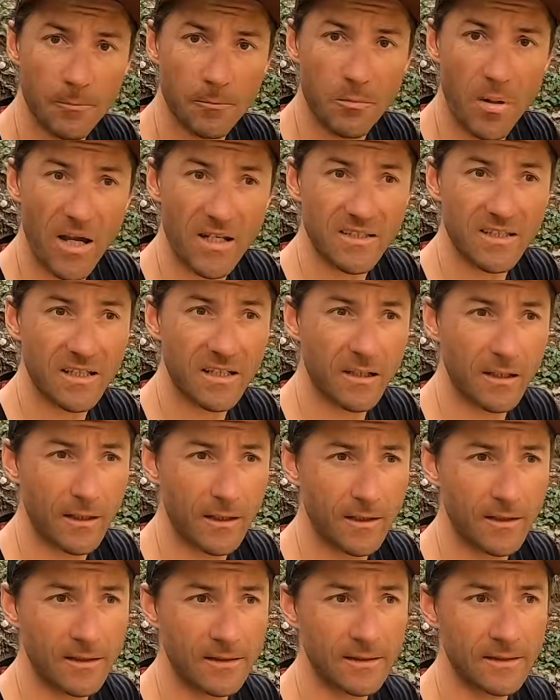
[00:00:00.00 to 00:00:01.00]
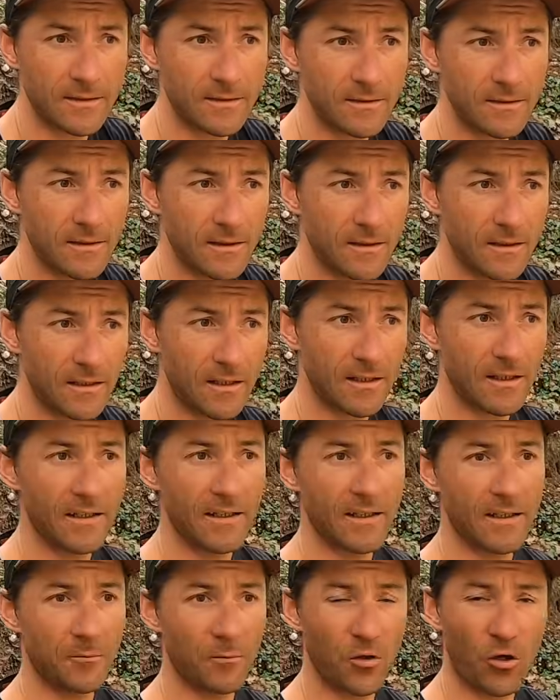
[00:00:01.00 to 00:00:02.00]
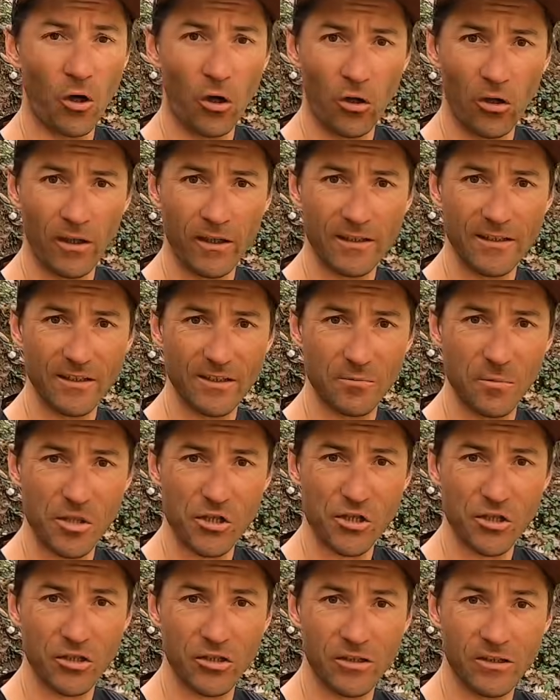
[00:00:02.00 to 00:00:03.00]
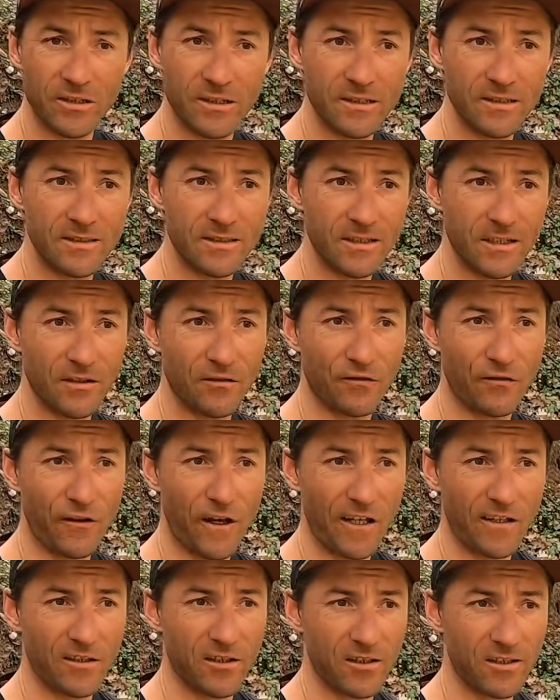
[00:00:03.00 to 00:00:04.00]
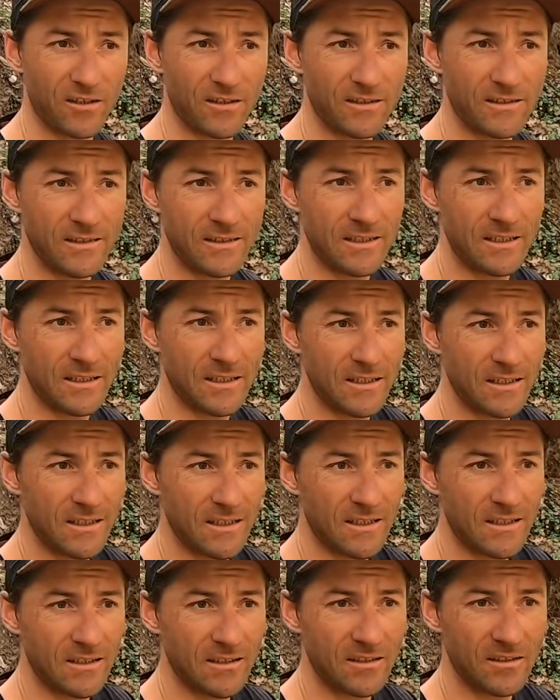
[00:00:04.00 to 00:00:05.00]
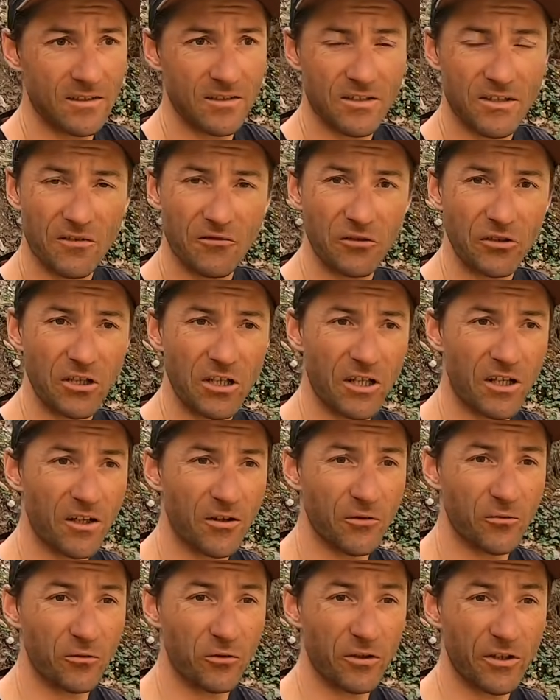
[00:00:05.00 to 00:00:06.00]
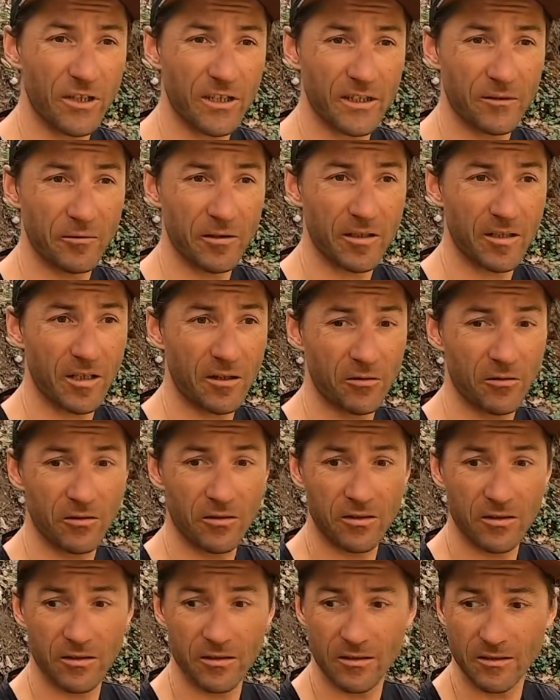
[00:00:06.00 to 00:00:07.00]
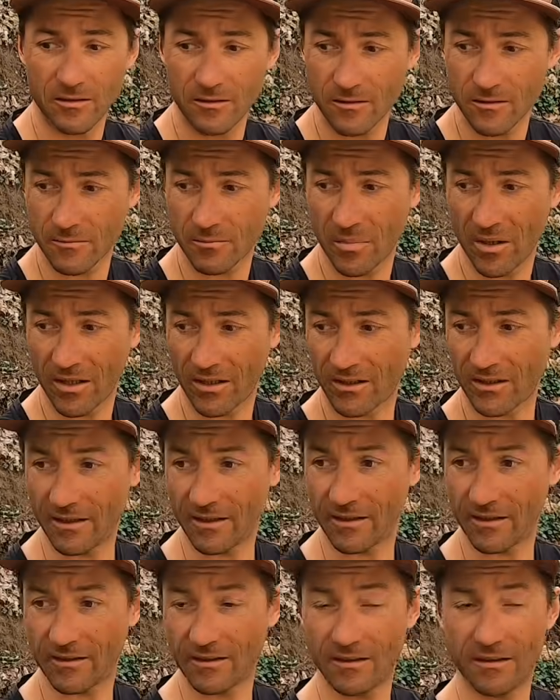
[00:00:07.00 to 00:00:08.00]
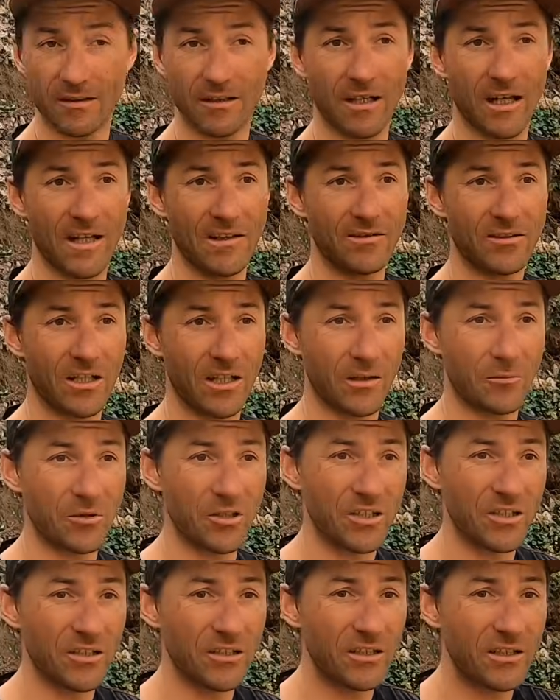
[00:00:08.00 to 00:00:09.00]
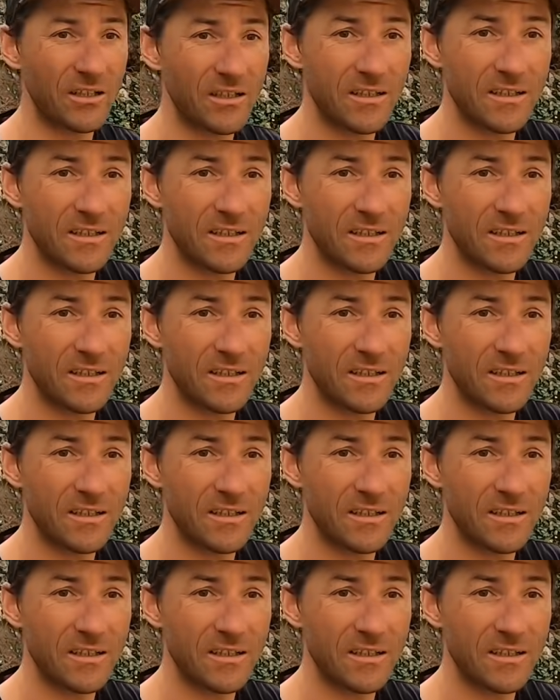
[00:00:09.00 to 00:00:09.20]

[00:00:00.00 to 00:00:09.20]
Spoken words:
Basically, I am calling this mission a failure. There's nothing I can do really without spending a lifetime here.